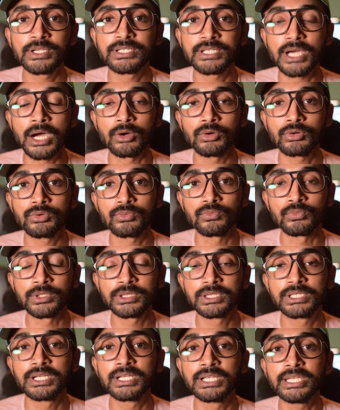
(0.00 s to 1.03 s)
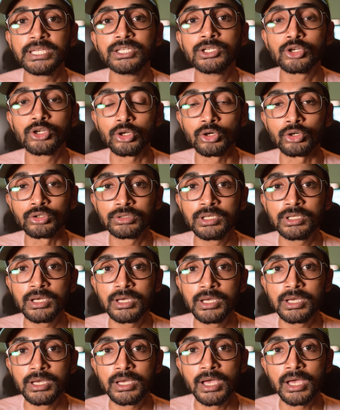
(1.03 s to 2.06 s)
it out with clean cloth
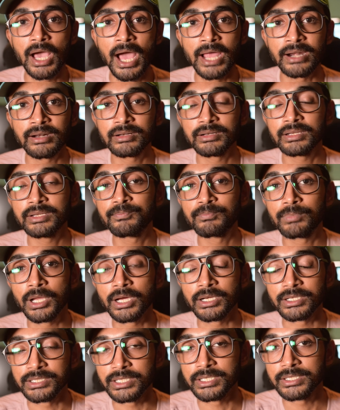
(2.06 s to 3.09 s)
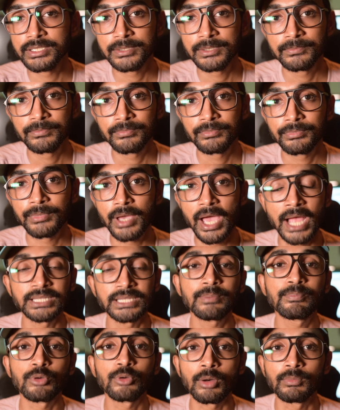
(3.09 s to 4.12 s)
and replugged it, and
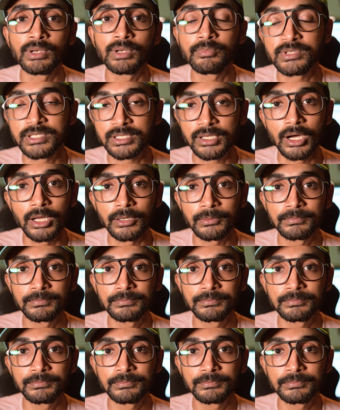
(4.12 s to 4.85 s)
the problem is gone.